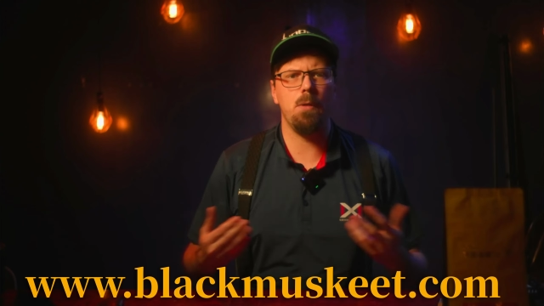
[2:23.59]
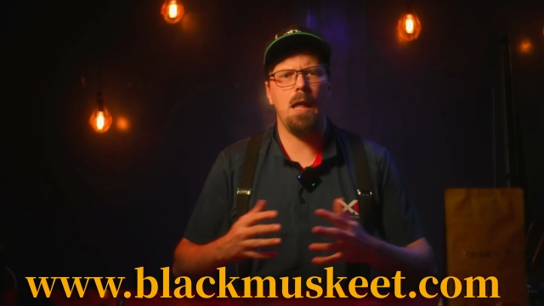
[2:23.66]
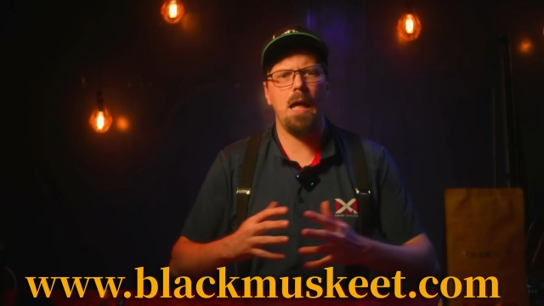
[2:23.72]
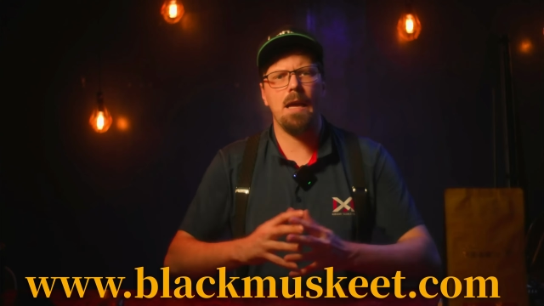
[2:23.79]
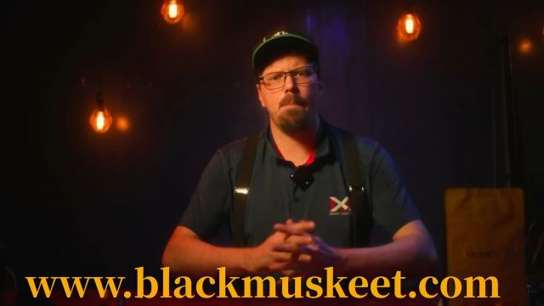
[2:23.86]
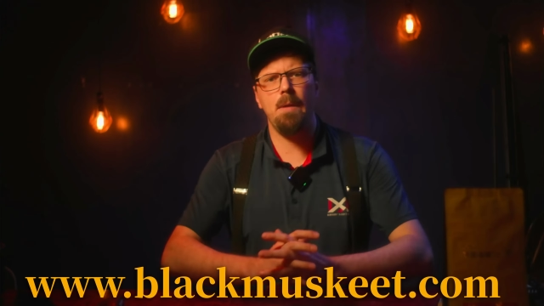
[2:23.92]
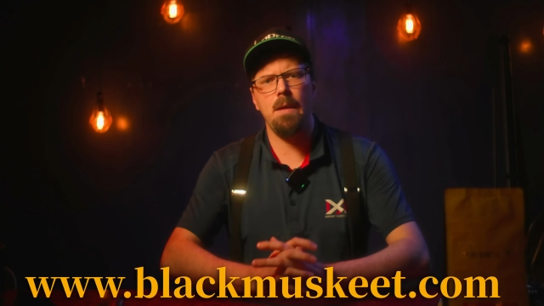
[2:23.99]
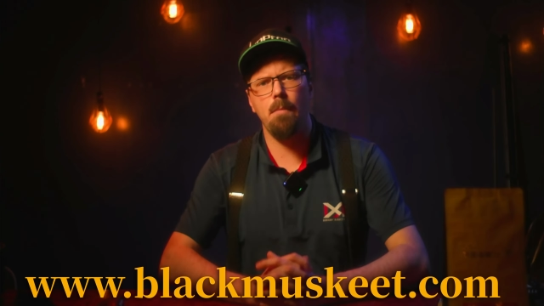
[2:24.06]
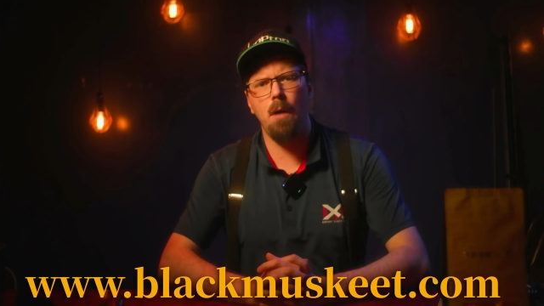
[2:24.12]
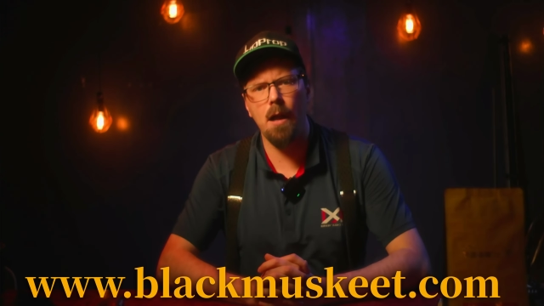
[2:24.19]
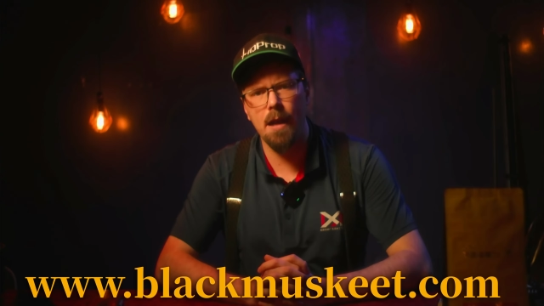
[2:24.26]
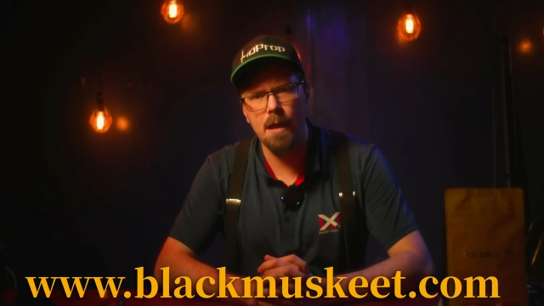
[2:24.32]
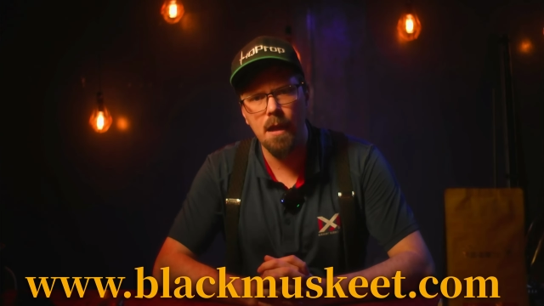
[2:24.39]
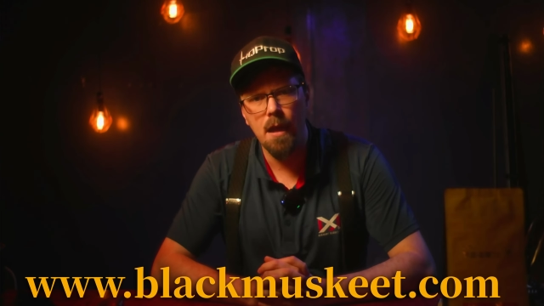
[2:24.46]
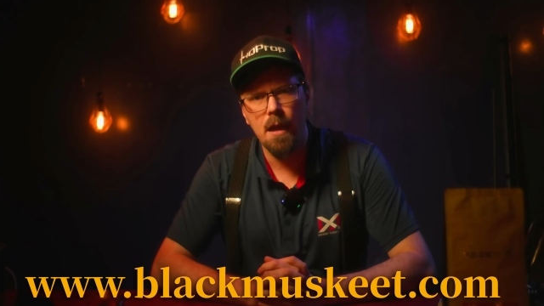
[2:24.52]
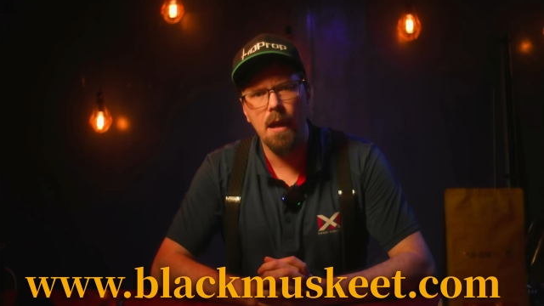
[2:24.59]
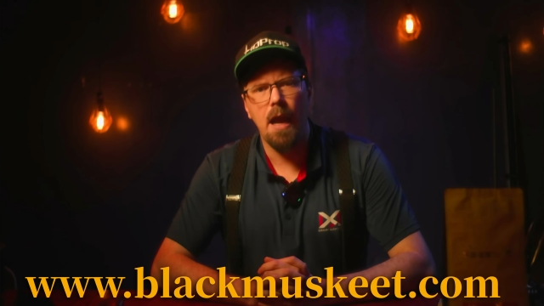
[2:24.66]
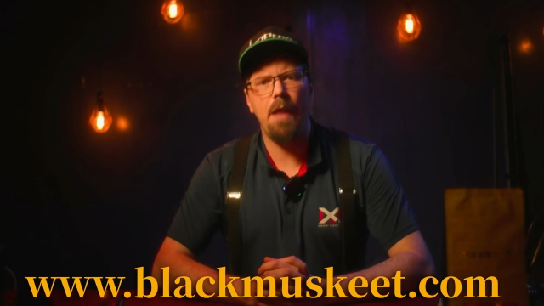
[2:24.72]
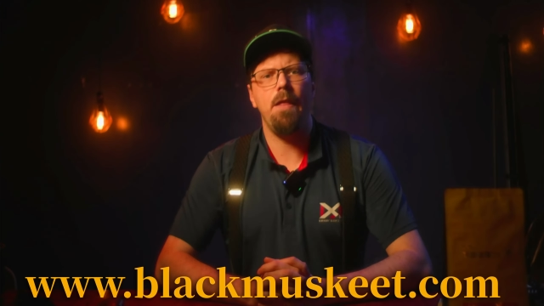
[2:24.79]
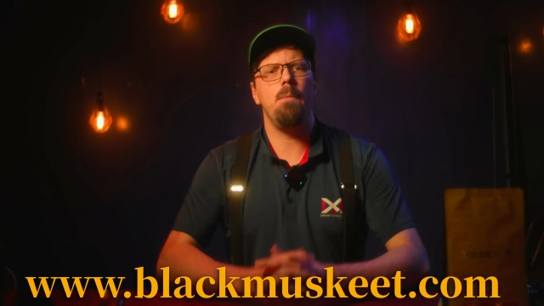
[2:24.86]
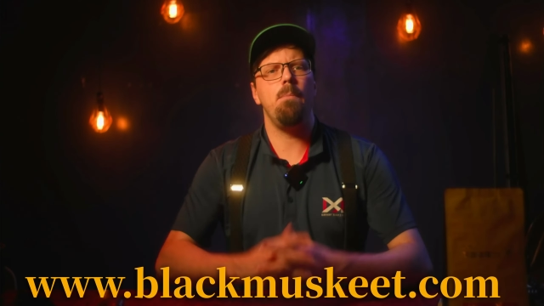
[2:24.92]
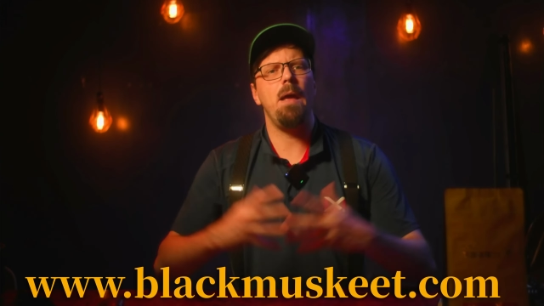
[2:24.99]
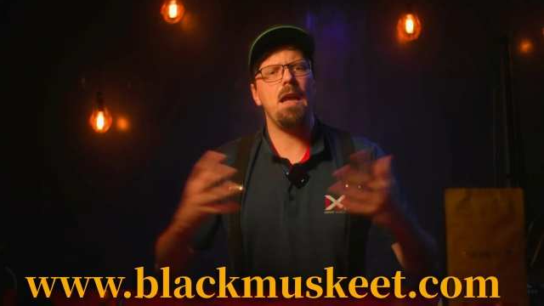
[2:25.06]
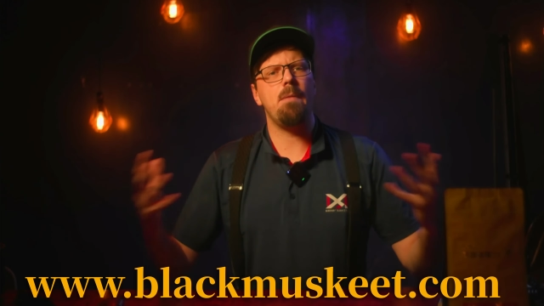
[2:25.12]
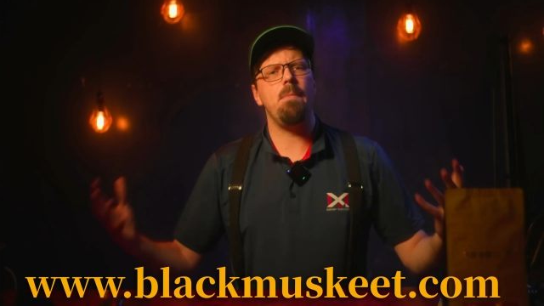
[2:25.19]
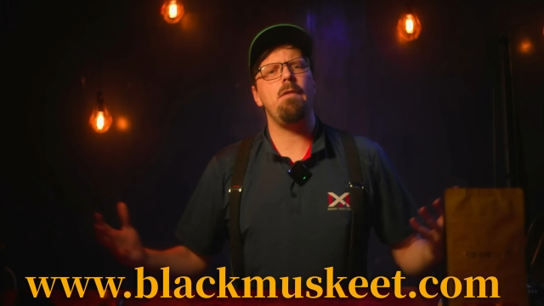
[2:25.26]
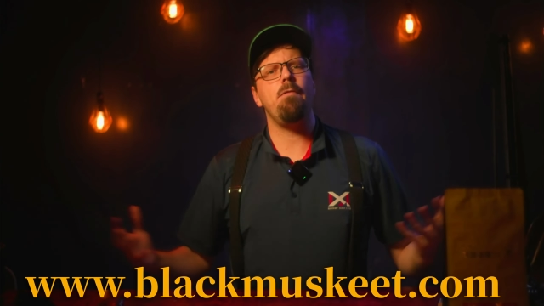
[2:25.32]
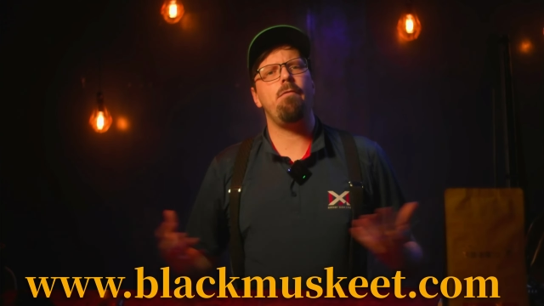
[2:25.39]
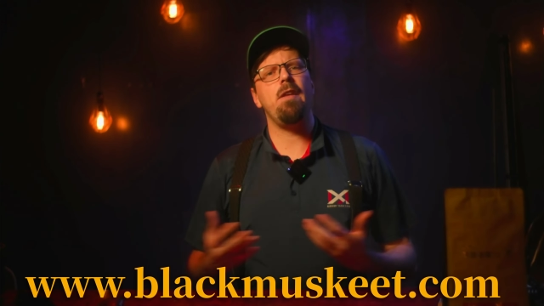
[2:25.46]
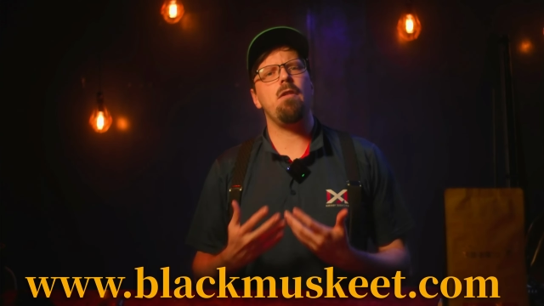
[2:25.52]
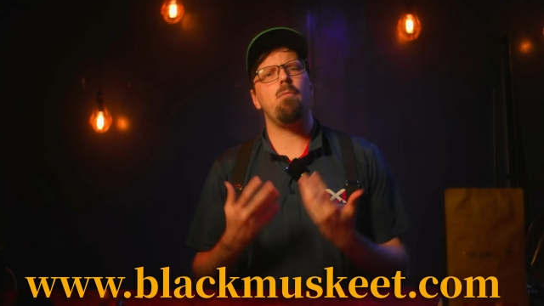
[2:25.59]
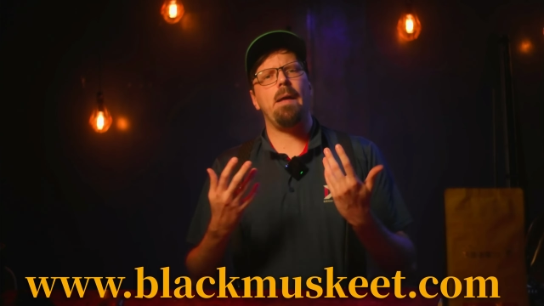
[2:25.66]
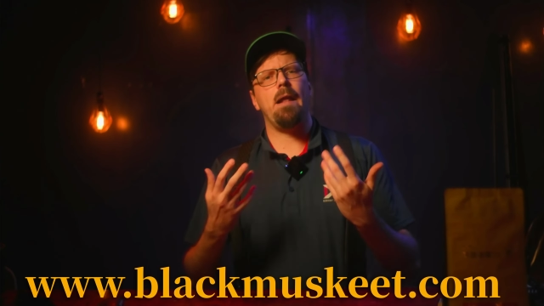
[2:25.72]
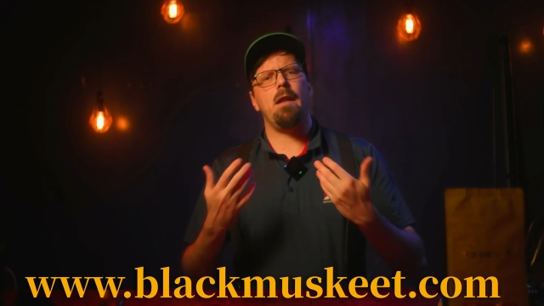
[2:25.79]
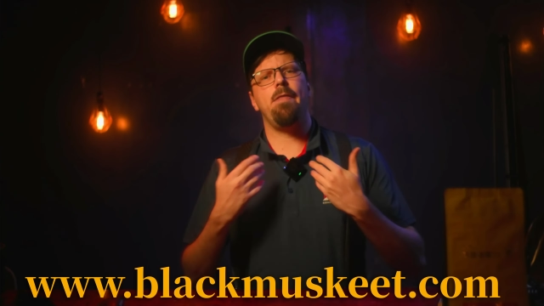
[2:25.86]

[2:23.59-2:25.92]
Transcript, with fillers: like me money and then make me feel better?